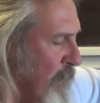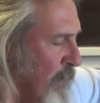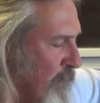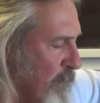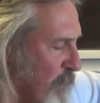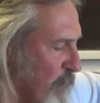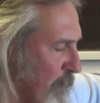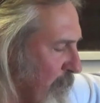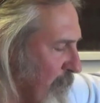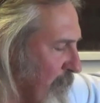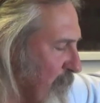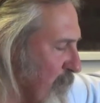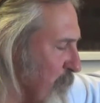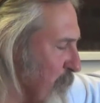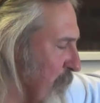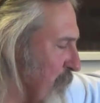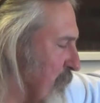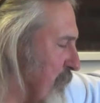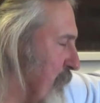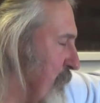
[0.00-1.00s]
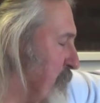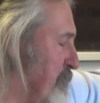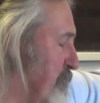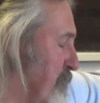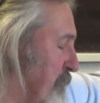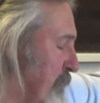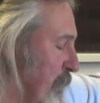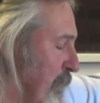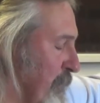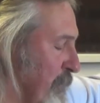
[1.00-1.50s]
So when he dismissed it,
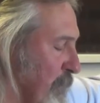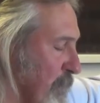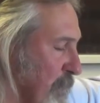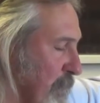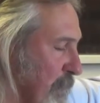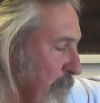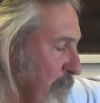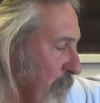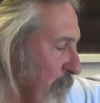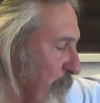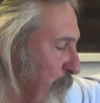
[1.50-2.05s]
he wrote a lovely